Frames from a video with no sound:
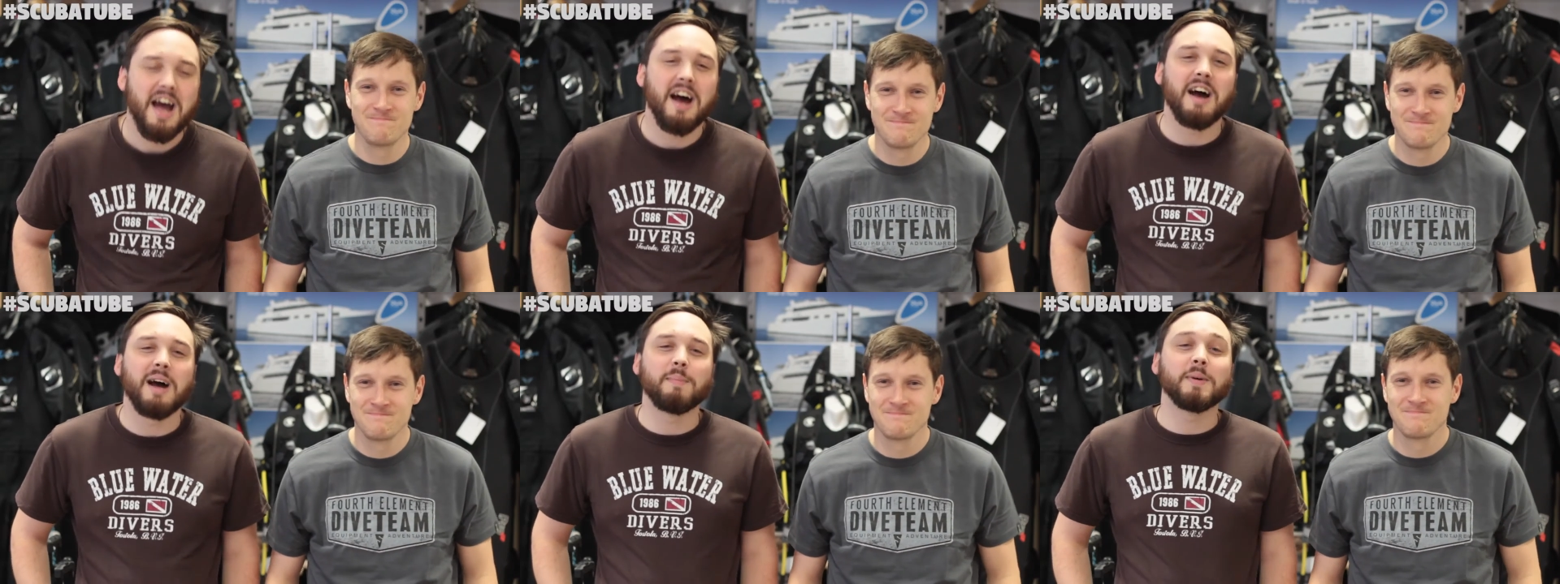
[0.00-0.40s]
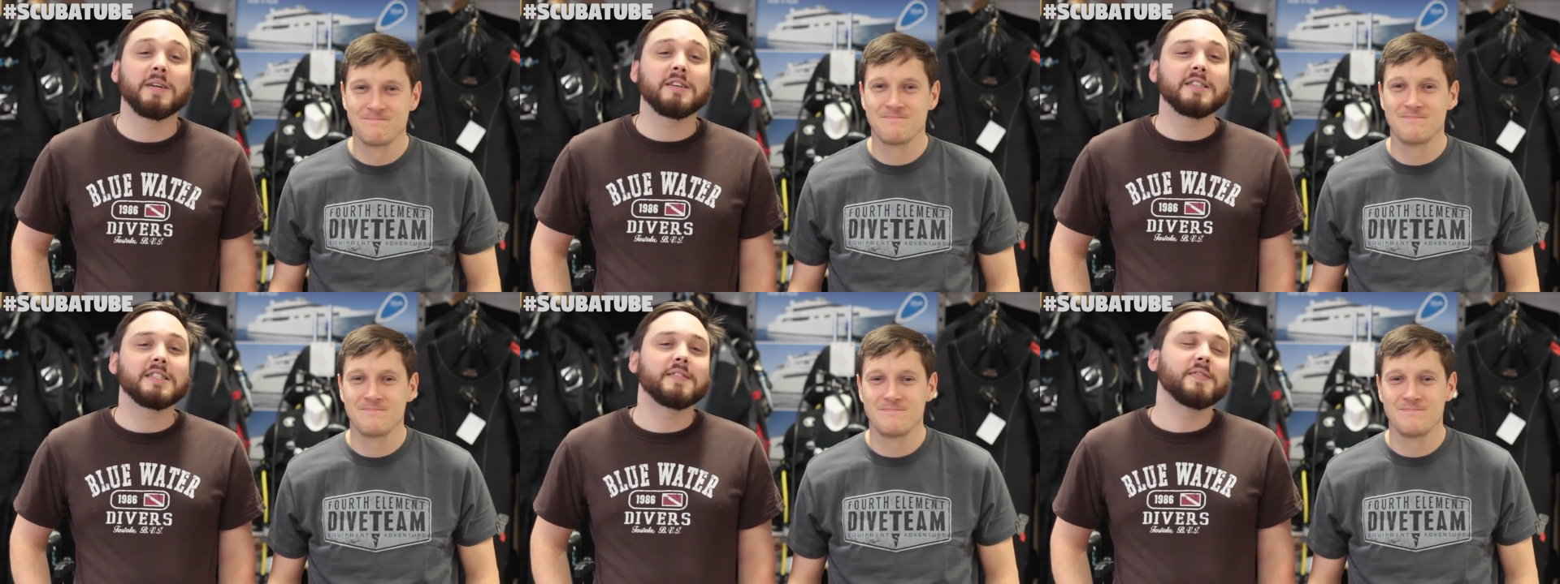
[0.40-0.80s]
Speaker 1: uh,
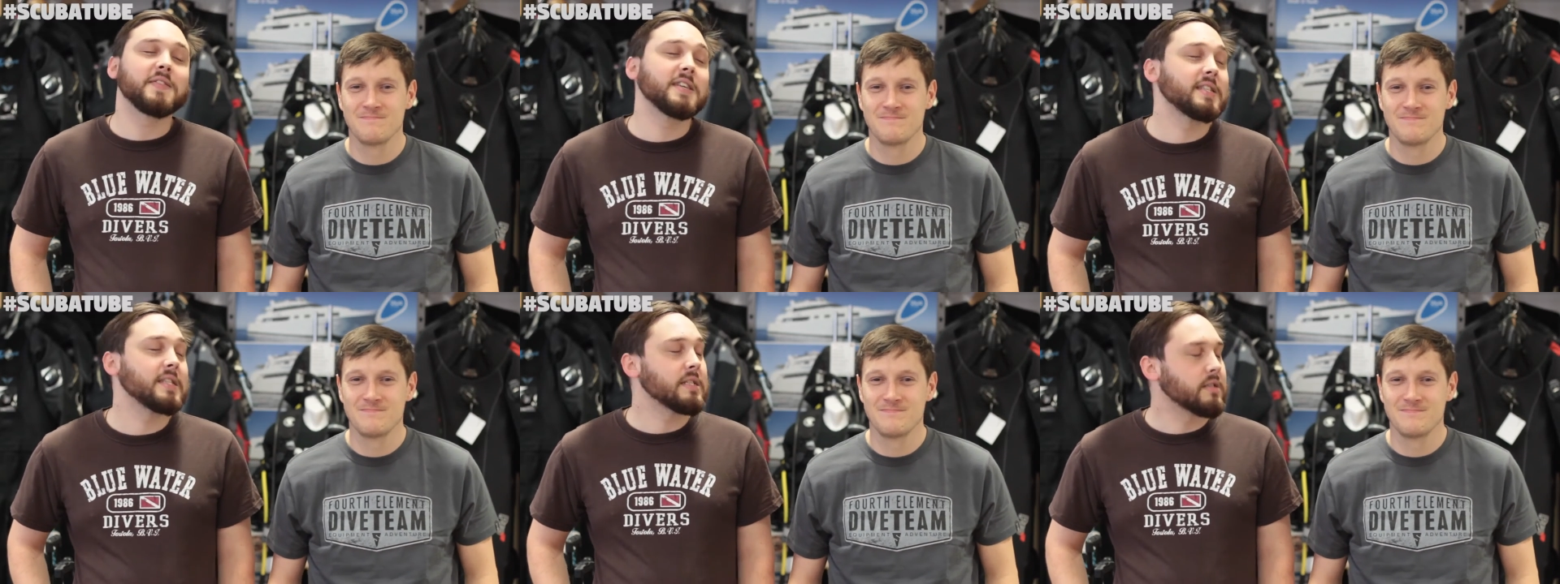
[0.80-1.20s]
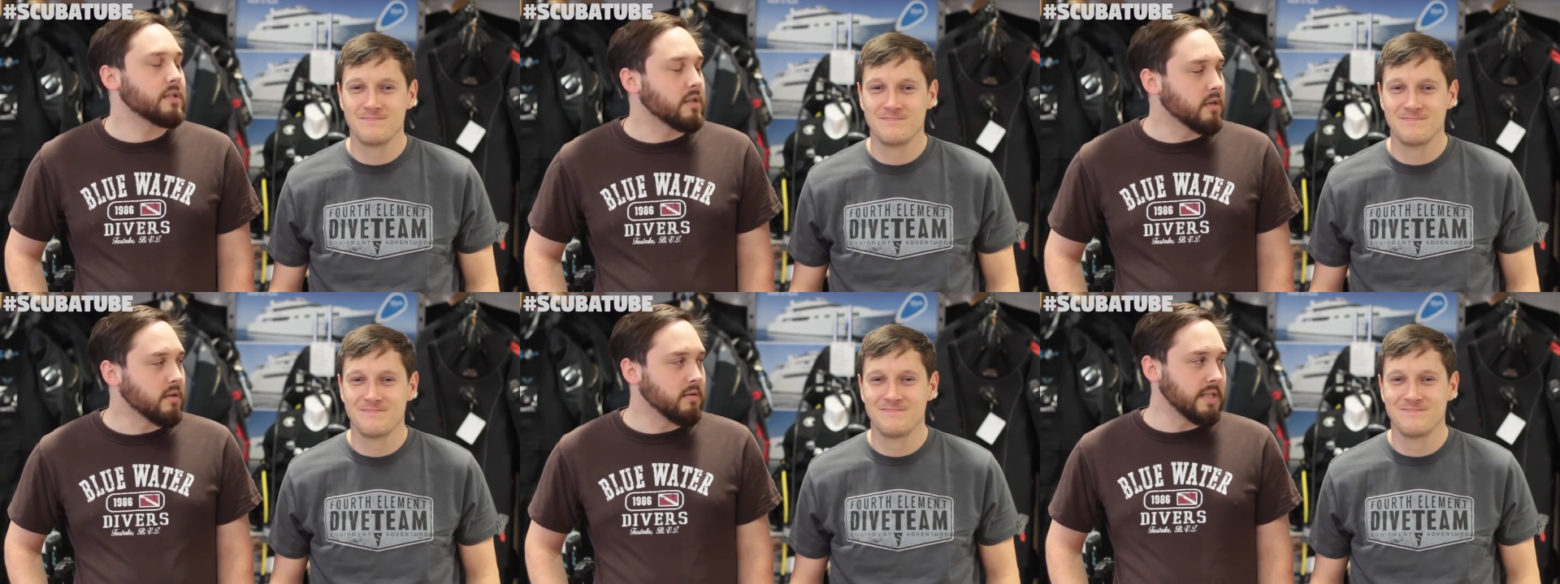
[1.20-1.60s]
because of us, it's
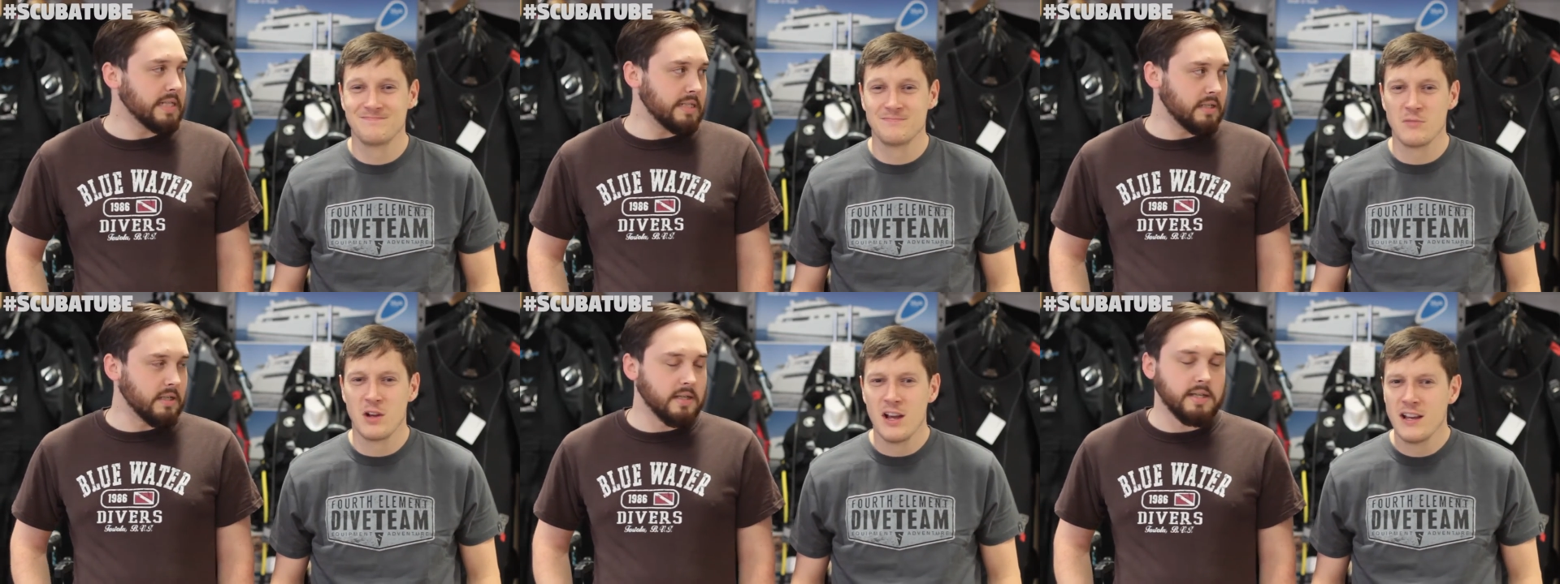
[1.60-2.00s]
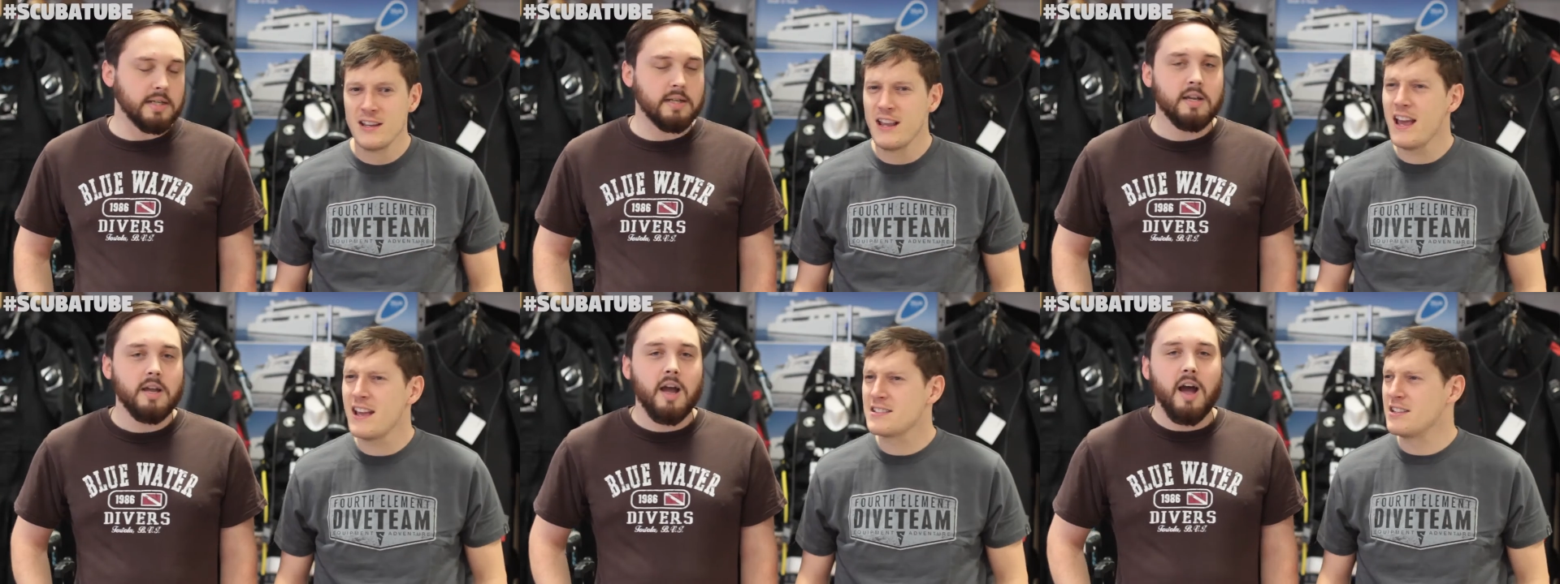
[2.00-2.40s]
slowly
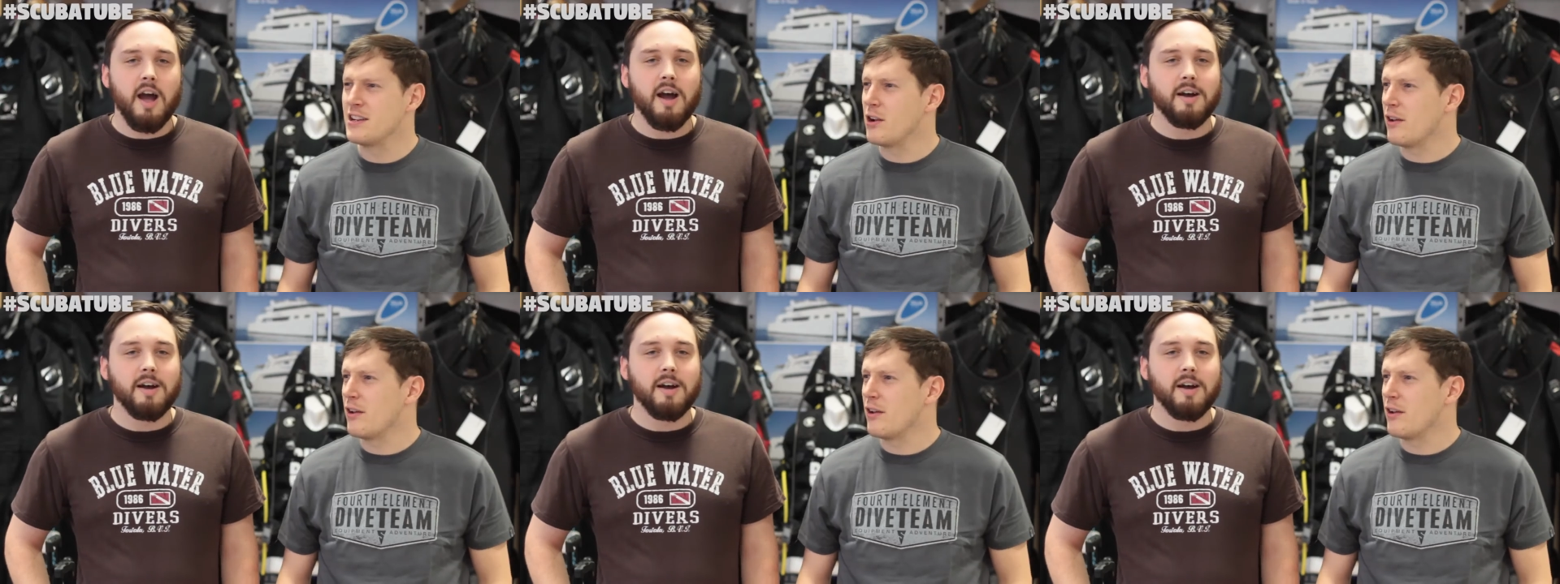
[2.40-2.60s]
dying.
Speaker 2: Yeah, isn't it